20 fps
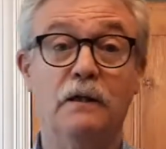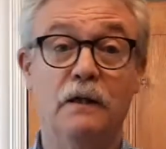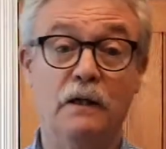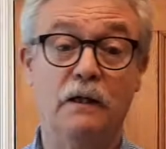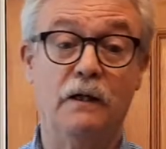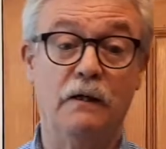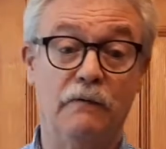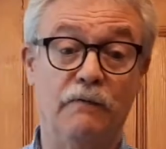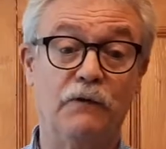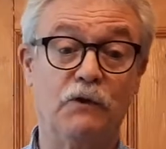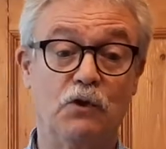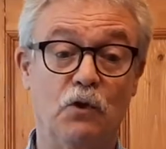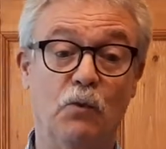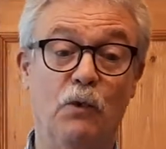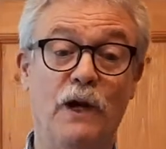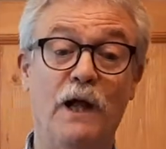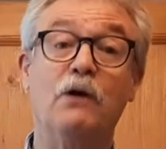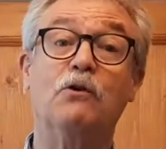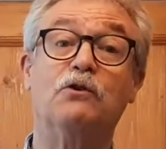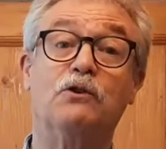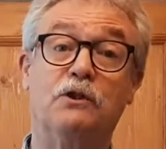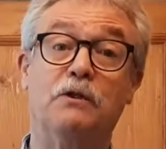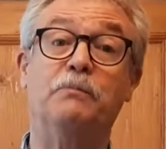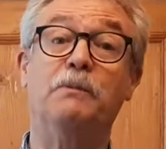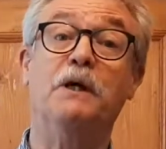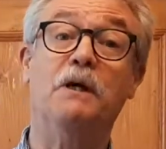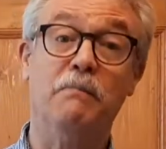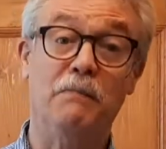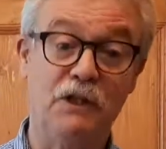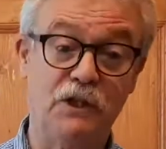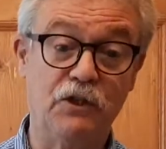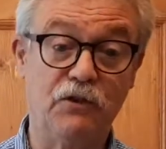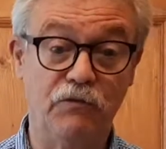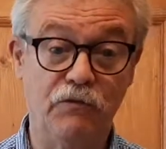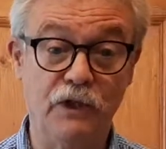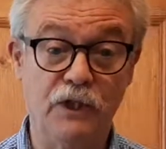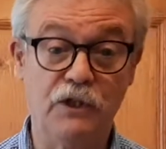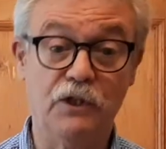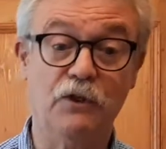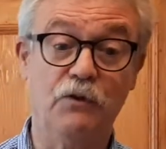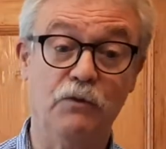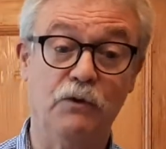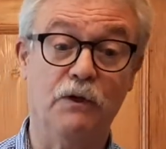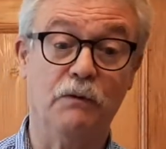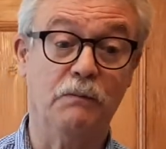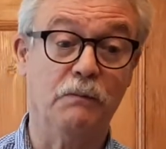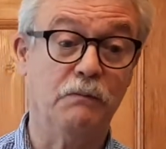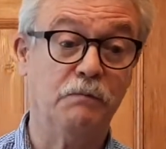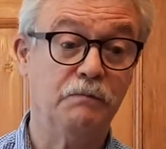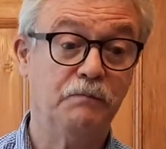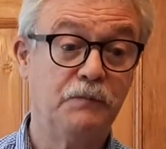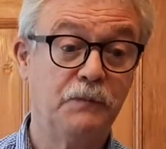uh, for someone else to be a missionary to them.